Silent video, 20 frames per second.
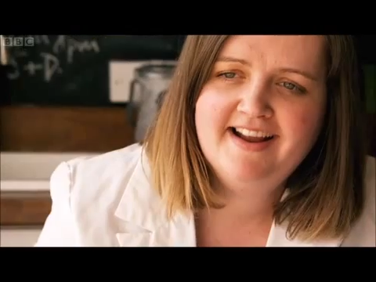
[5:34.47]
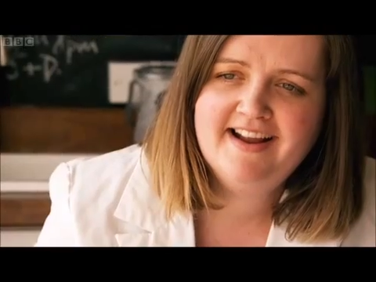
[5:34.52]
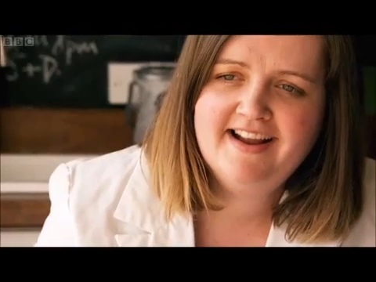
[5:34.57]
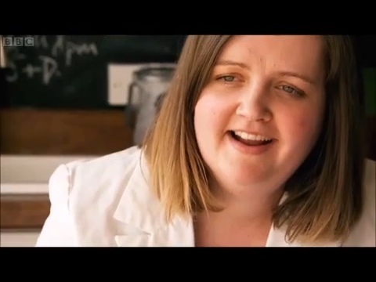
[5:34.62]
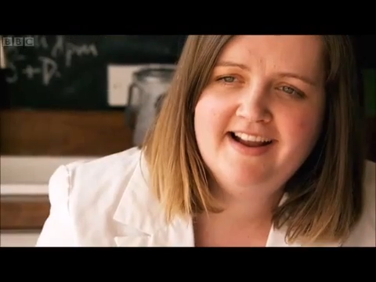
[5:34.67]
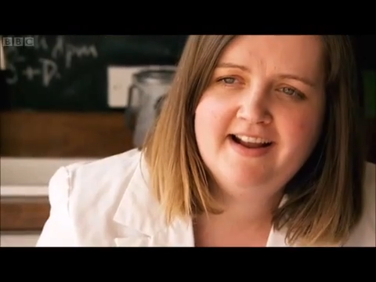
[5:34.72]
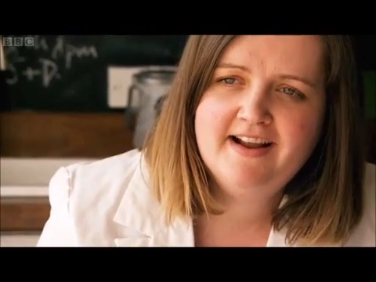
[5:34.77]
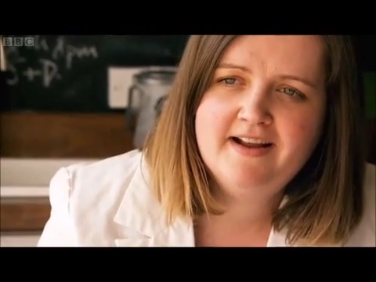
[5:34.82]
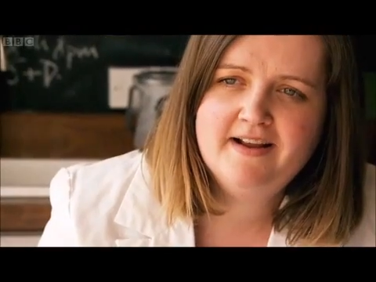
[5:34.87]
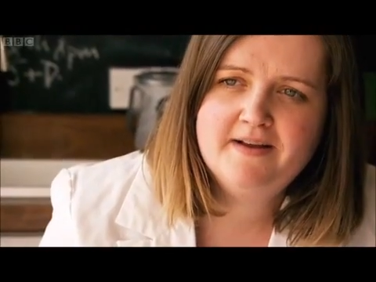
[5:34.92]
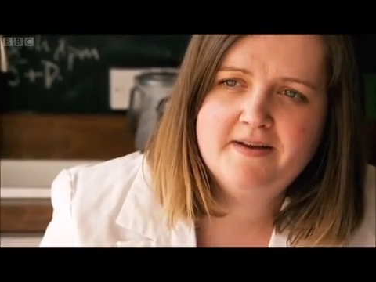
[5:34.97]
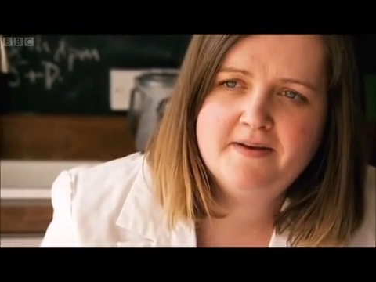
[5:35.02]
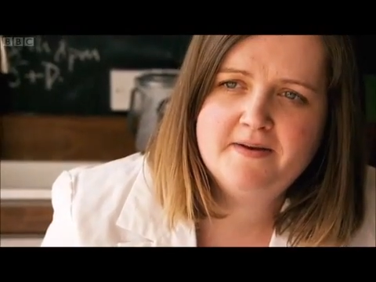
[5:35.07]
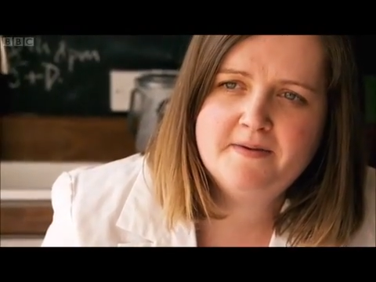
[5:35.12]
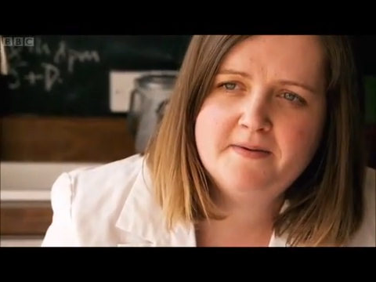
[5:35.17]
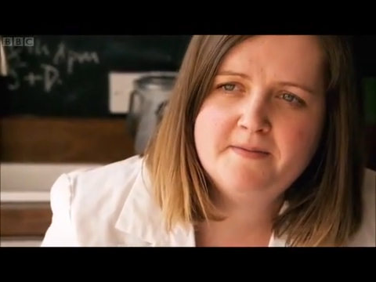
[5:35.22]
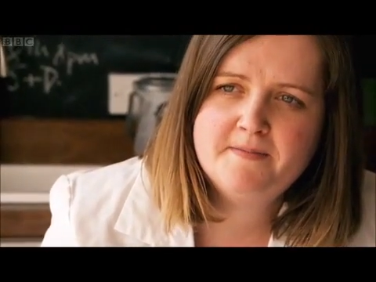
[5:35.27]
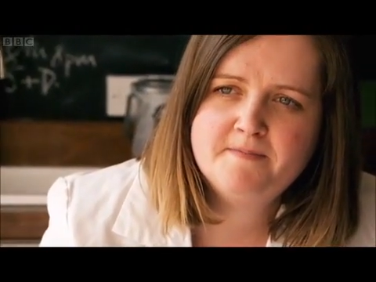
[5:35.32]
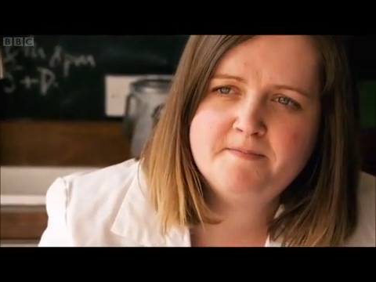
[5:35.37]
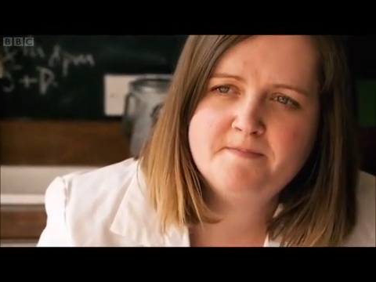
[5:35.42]
So, what methods of
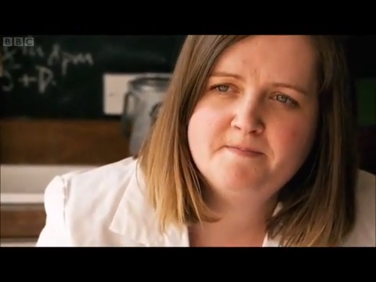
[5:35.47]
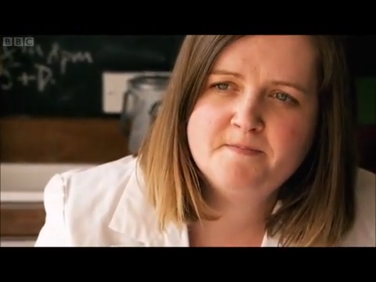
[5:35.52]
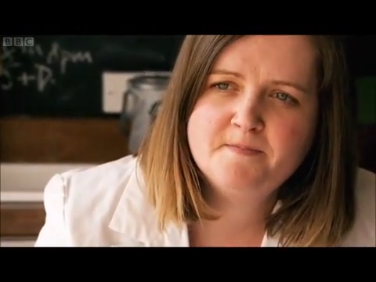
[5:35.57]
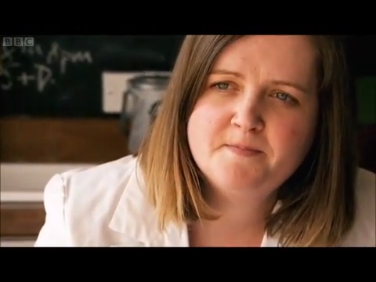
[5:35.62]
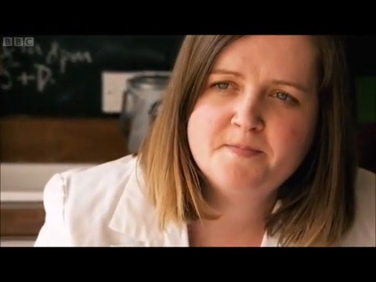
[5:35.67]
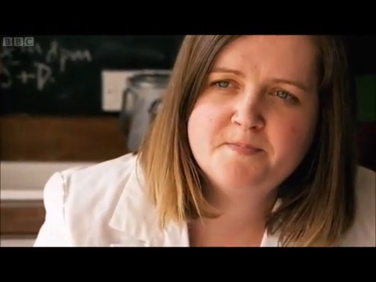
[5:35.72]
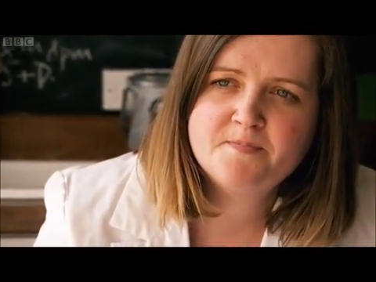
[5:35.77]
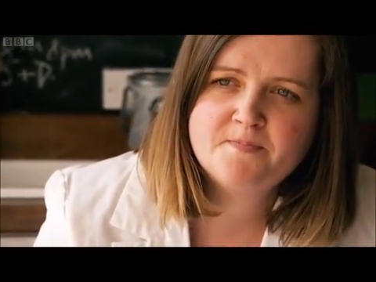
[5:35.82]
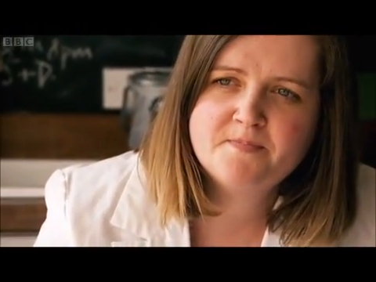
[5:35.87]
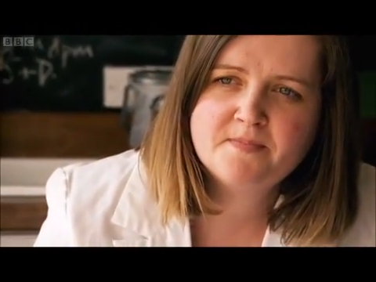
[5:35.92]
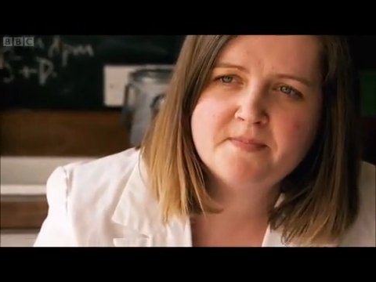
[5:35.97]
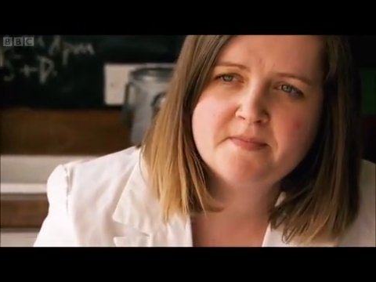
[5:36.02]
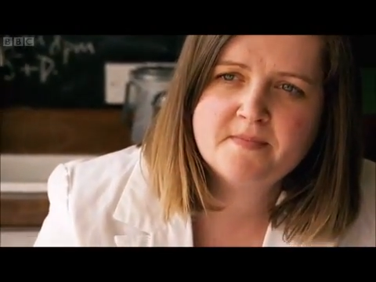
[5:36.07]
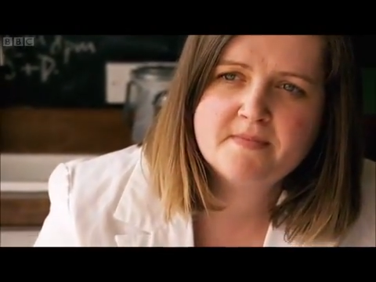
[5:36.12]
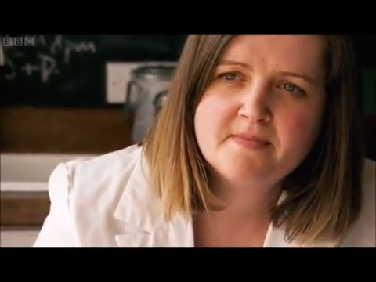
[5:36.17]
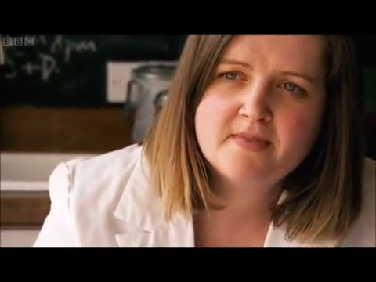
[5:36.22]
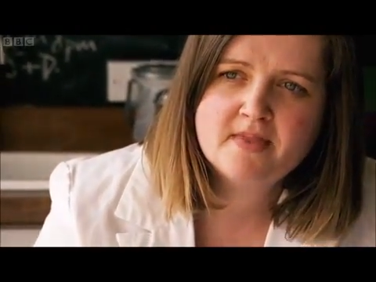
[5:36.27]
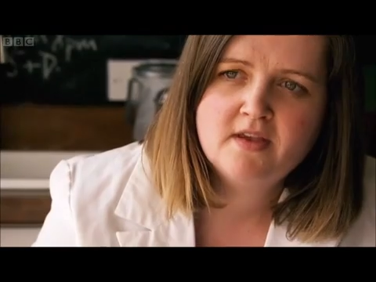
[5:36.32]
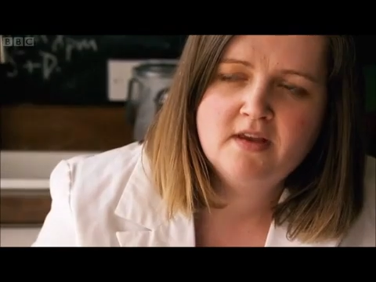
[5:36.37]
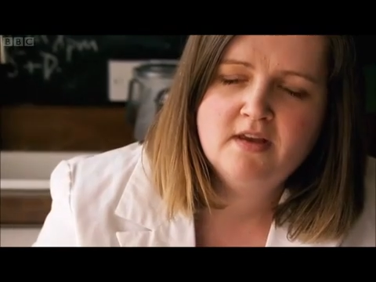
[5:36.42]
contraception have you
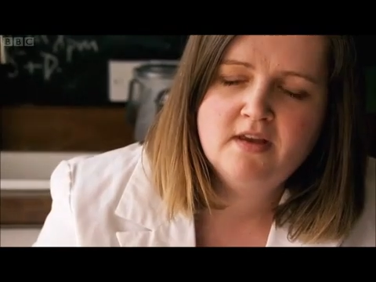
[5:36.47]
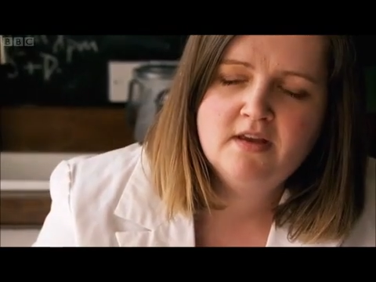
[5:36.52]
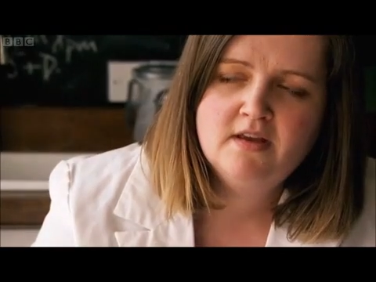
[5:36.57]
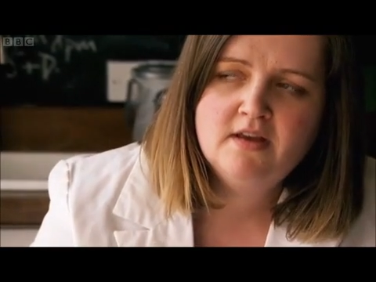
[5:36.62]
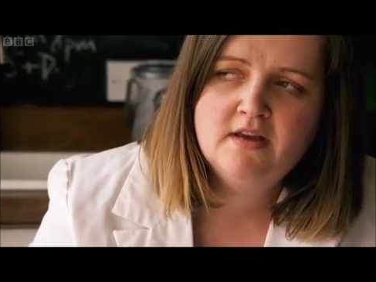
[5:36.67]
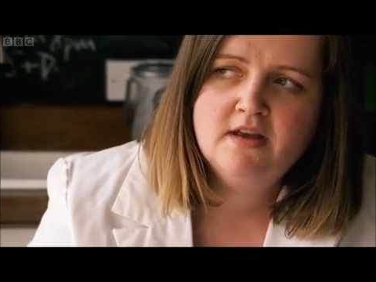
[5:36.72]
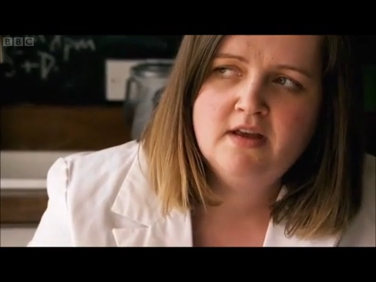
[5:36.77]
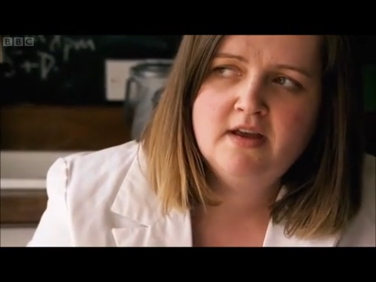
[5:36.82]
tried then, Rachel?